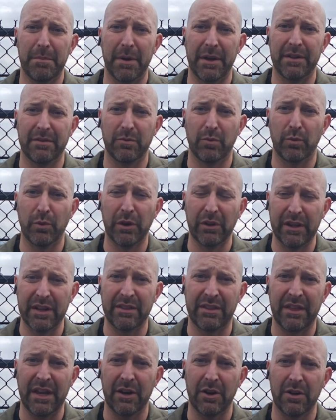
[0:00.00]
But
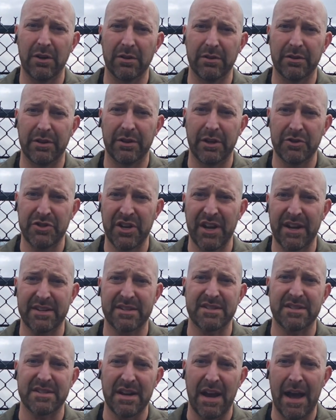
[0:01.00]
really, their
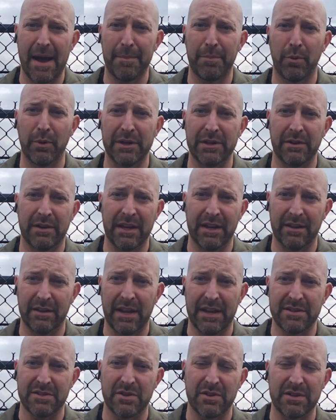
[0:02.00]
checks stop when you
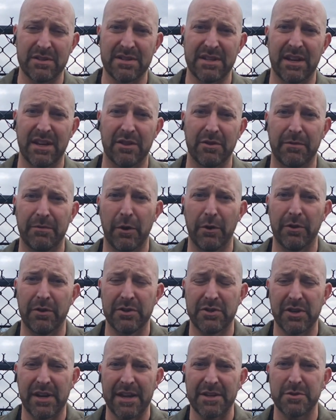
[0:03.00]
get, as you can see in the photo
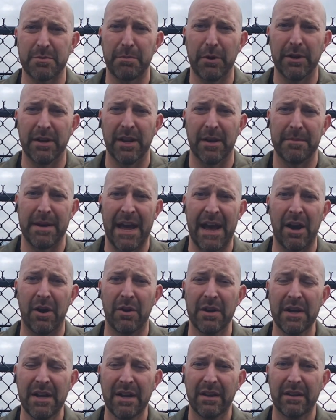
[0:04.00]
that you guys are putting up
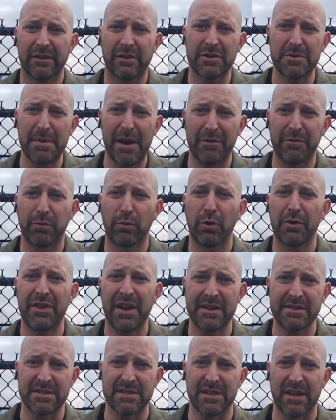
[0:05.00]
now, there's about
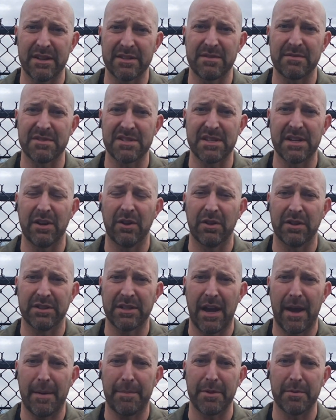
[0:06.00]
4,000 tons of steel
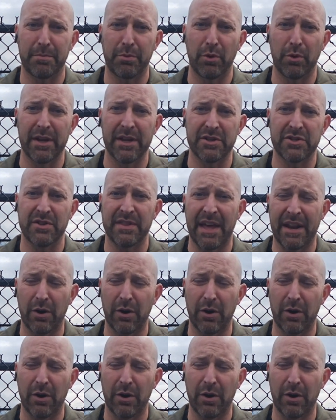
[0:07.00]
on top of the bridge.